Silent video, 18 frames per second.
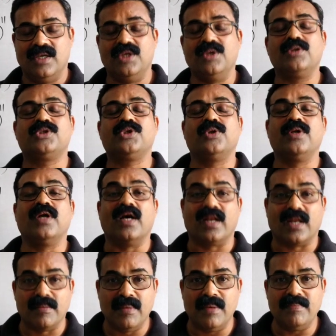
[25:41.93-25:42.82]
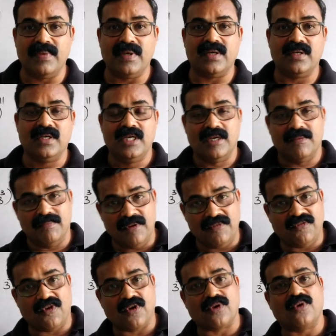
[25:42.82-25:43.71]
you should remember
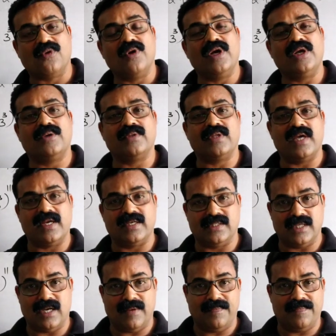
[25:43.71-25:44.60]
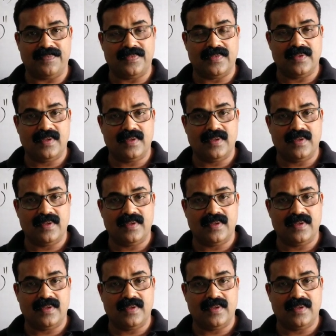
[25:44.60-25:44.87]
before going to the exam.